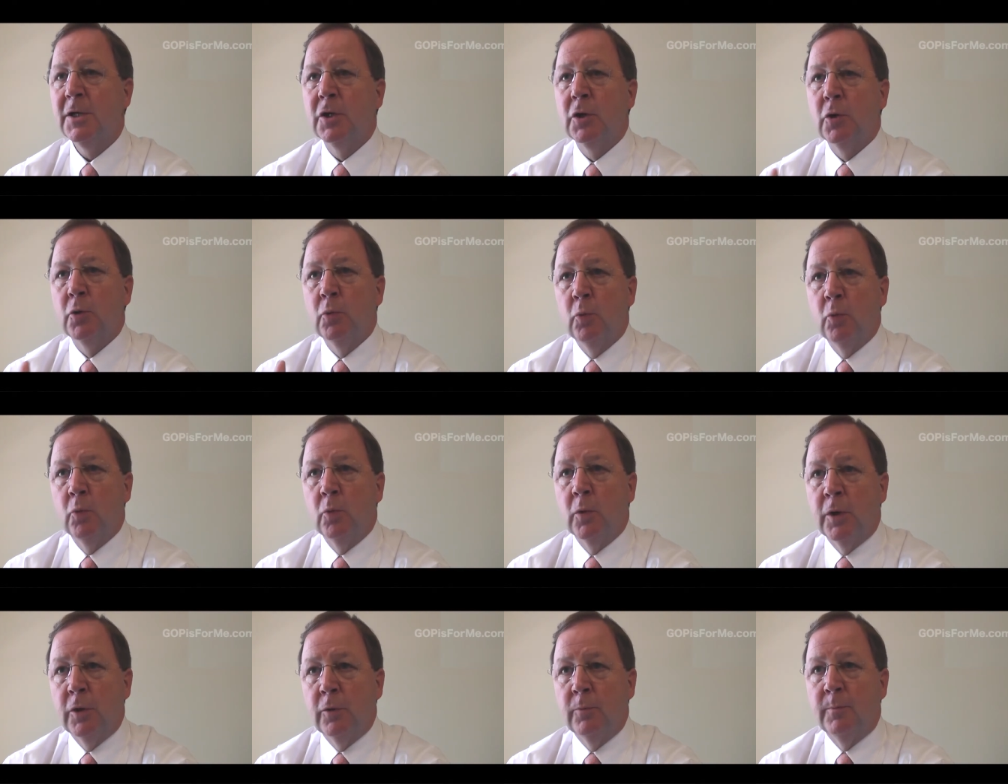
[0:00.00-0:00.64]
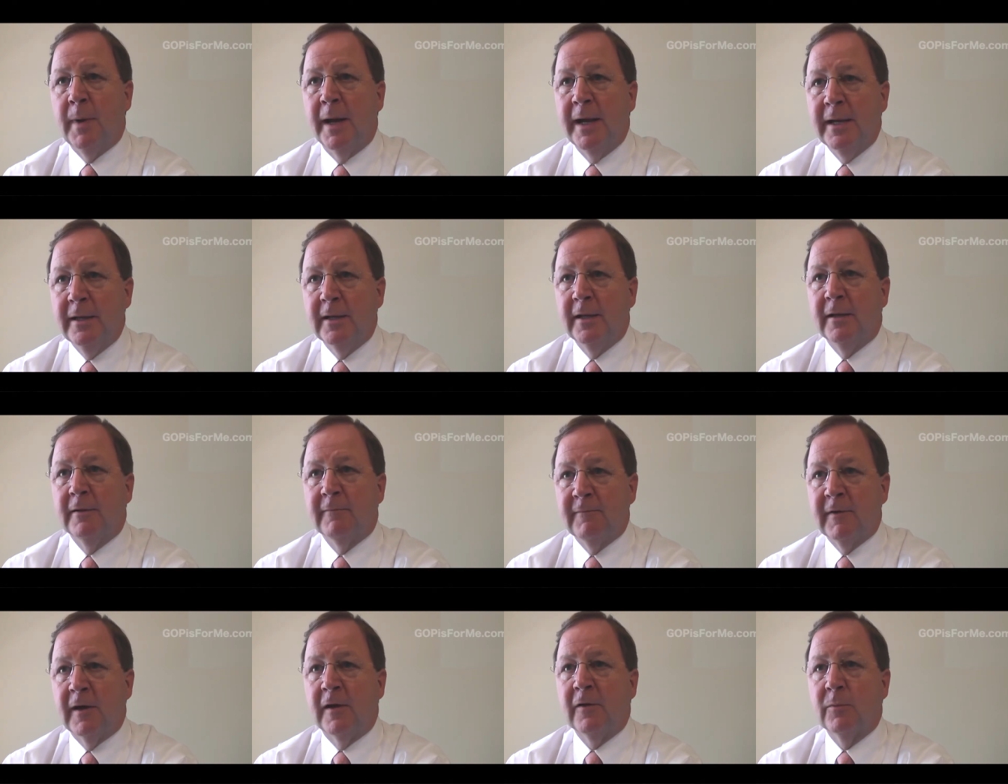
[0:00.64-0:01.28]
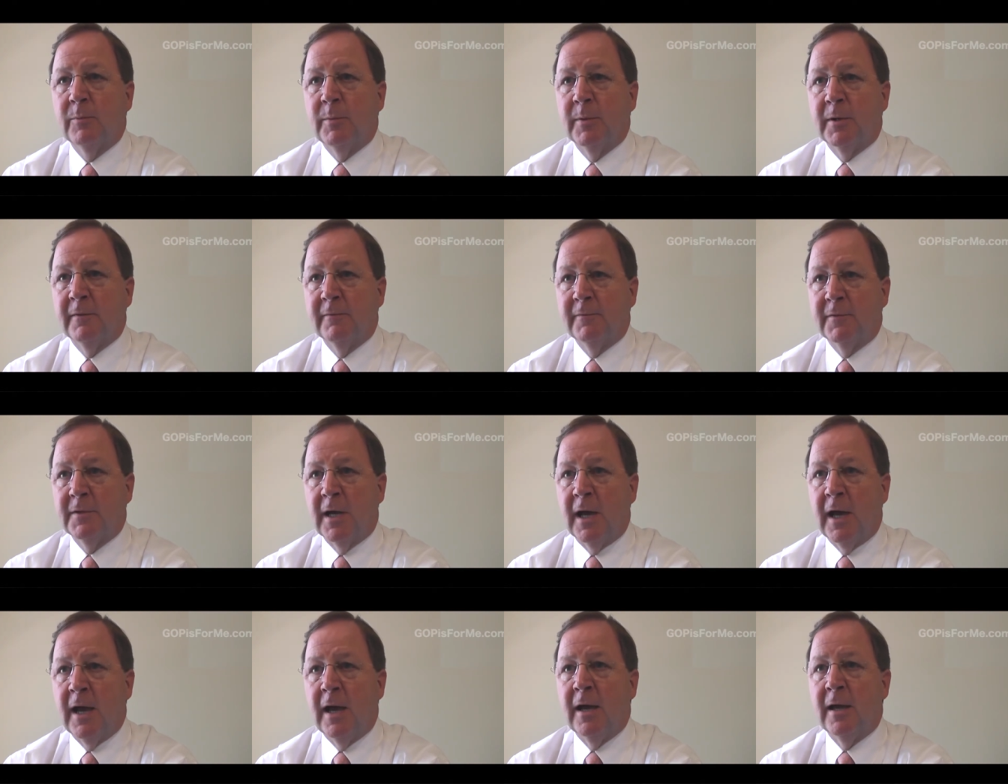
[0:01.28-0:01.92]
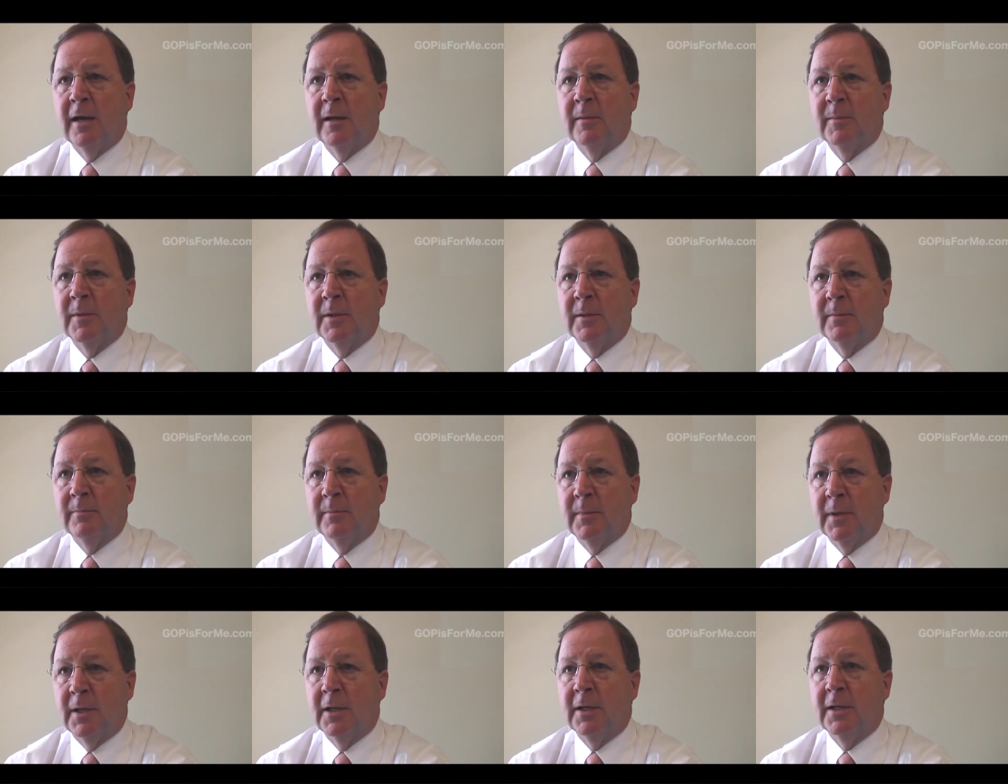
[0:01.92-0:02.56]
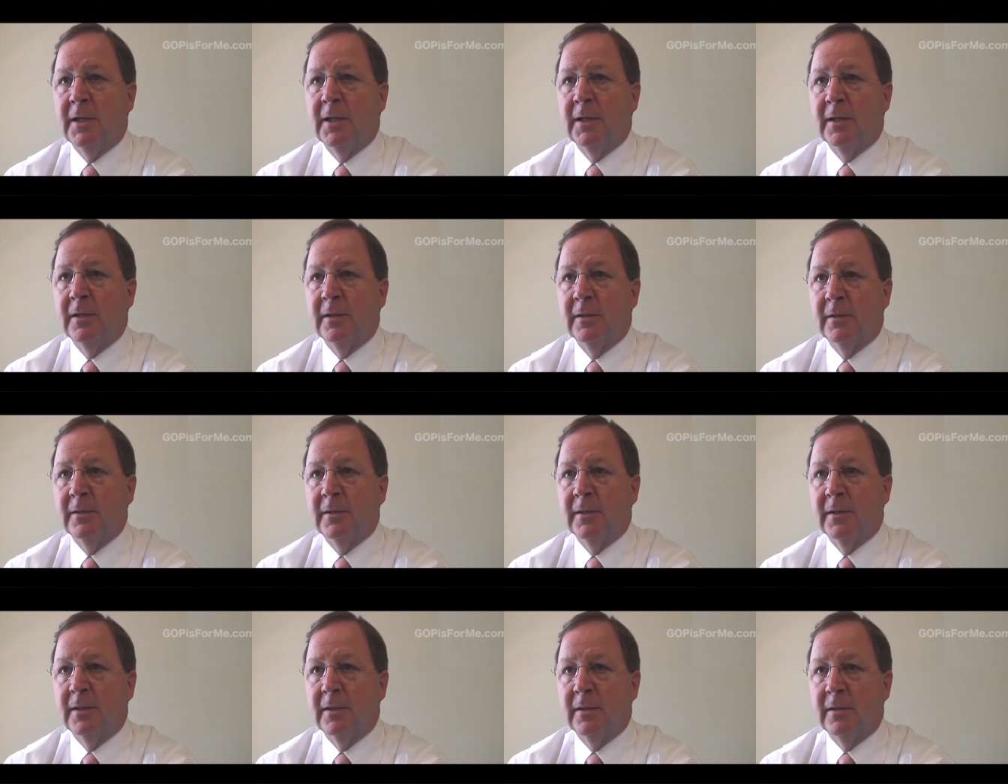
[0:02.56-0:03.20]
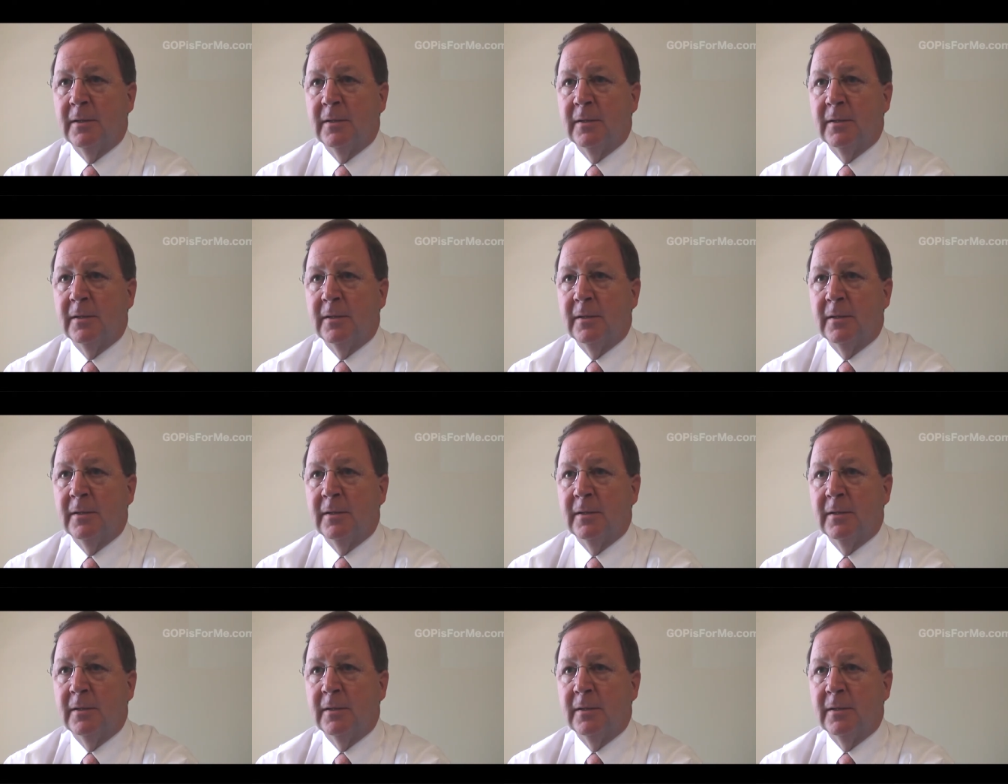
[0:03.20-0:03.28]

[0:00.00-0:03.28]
who, who made the investment of time and money and, yeah.